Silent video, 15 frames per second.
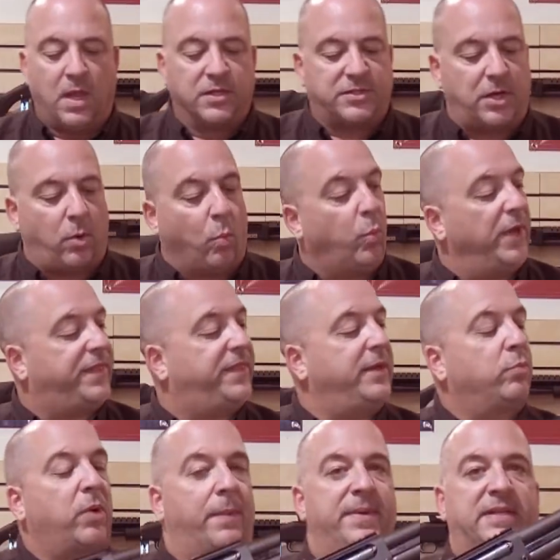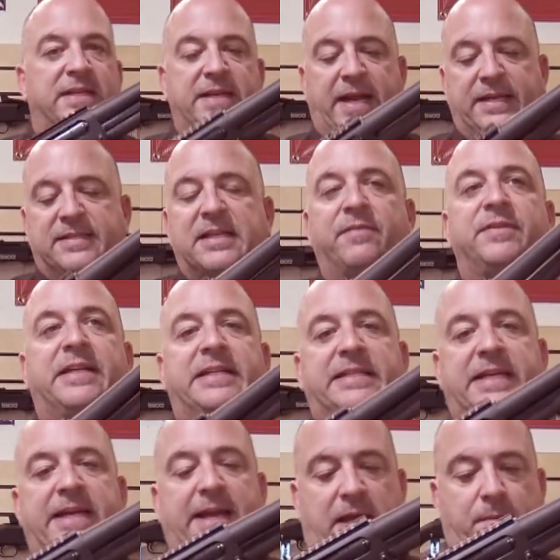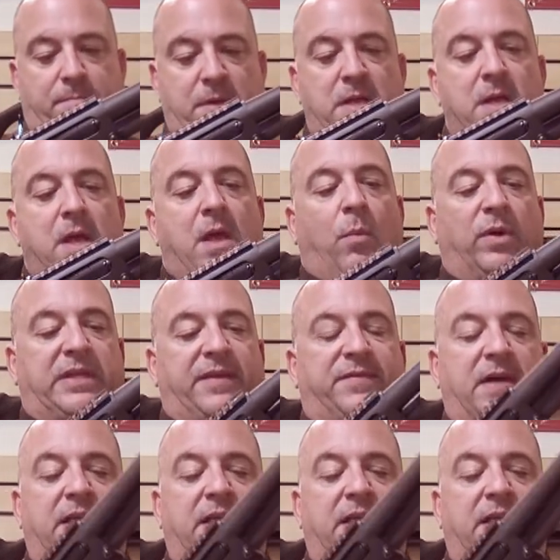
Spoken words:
So with the Remington 870 DM, what they've